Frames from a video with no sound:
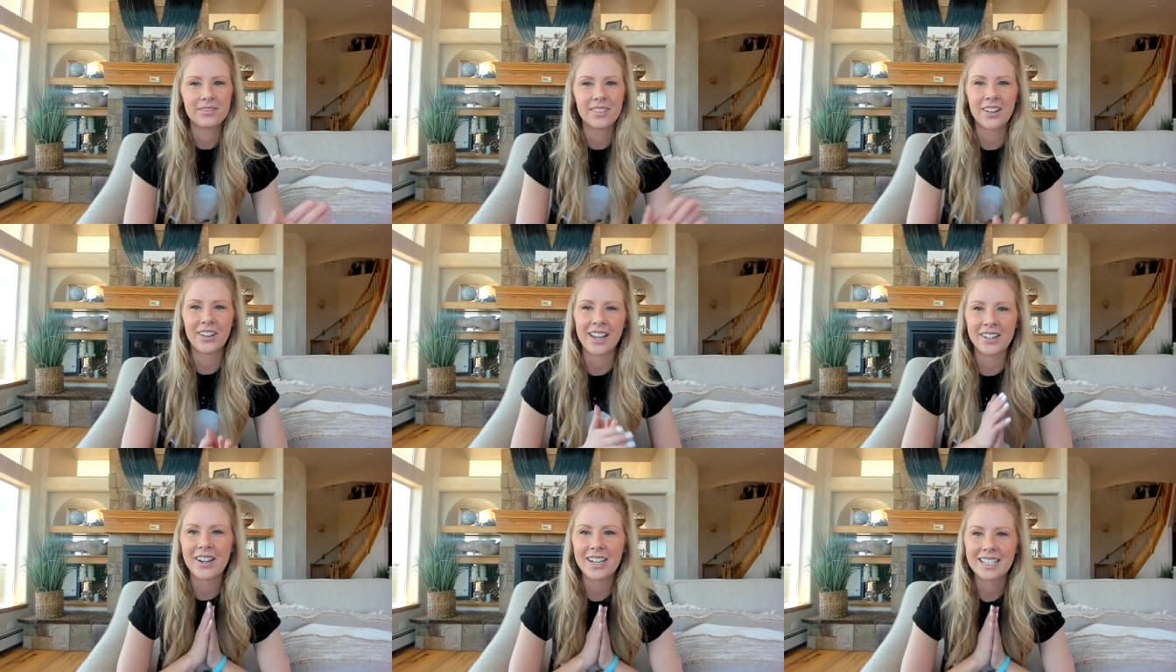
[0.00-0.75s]
Okay,
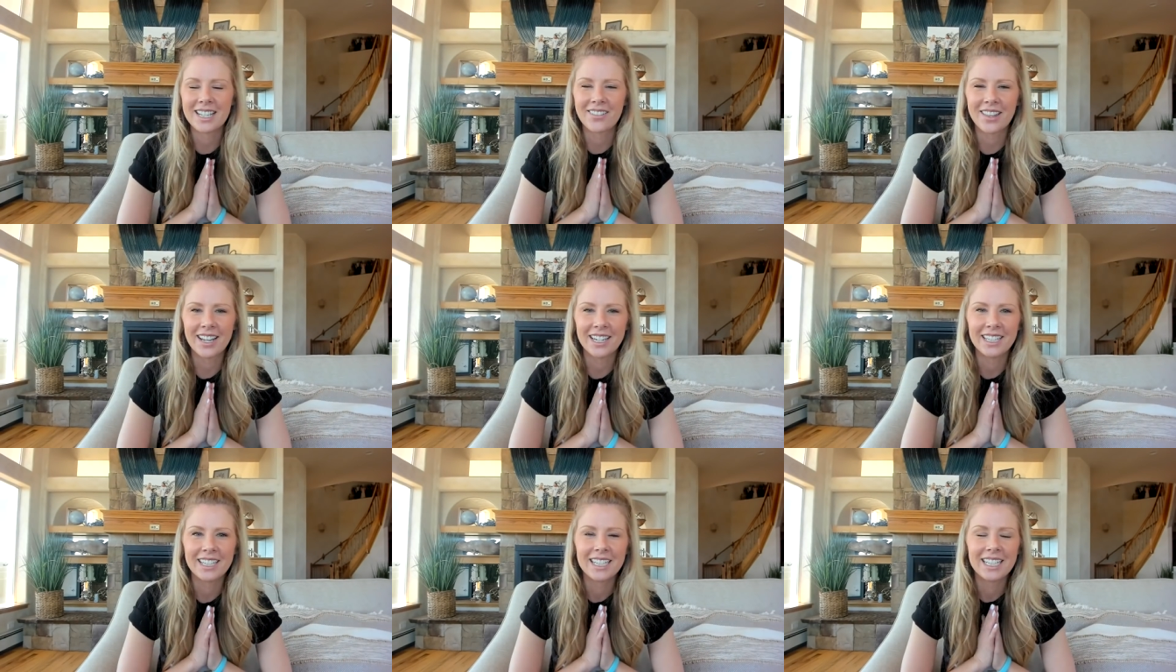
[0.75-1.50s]
you guys love that.
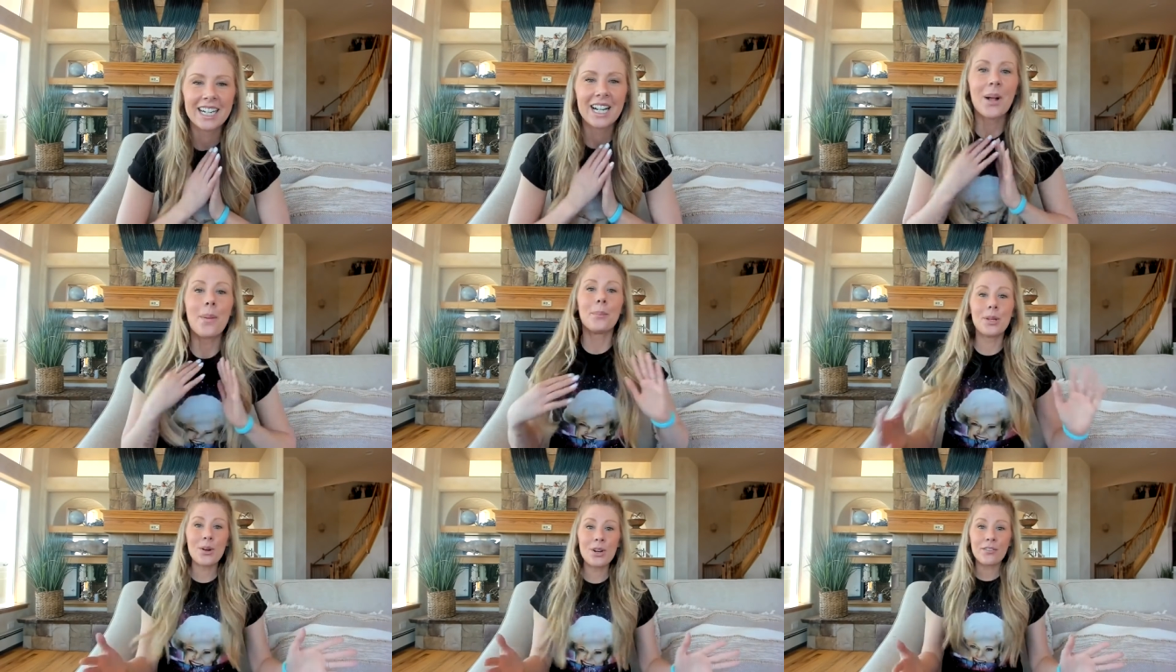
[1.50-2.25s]

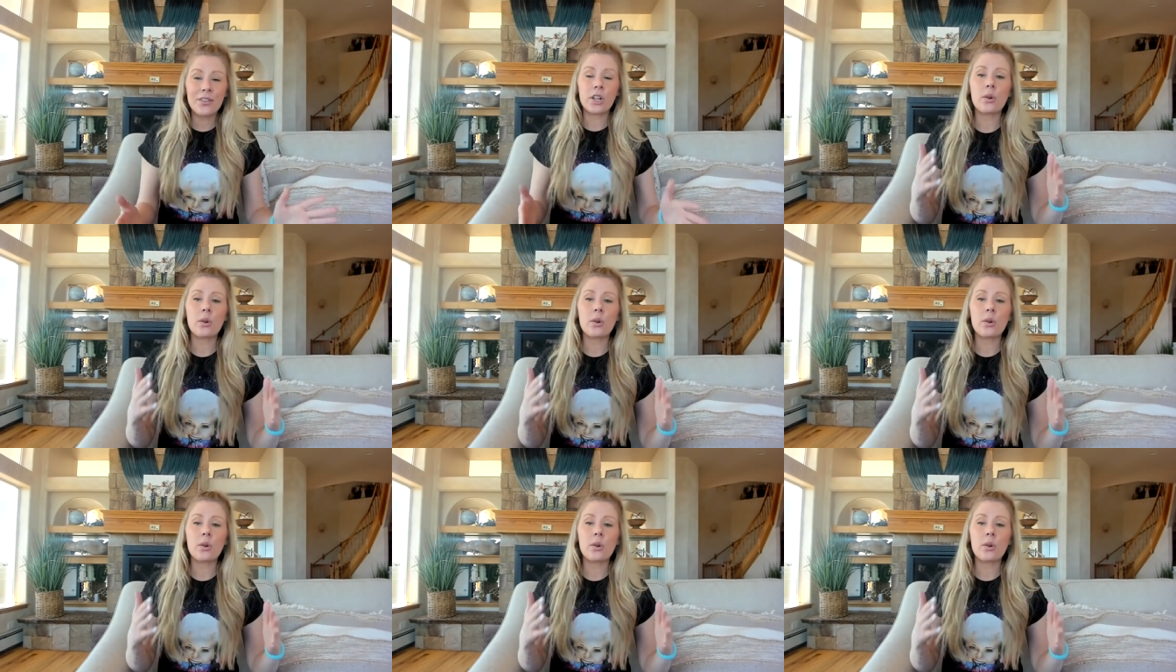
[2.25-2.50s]
Beautiful.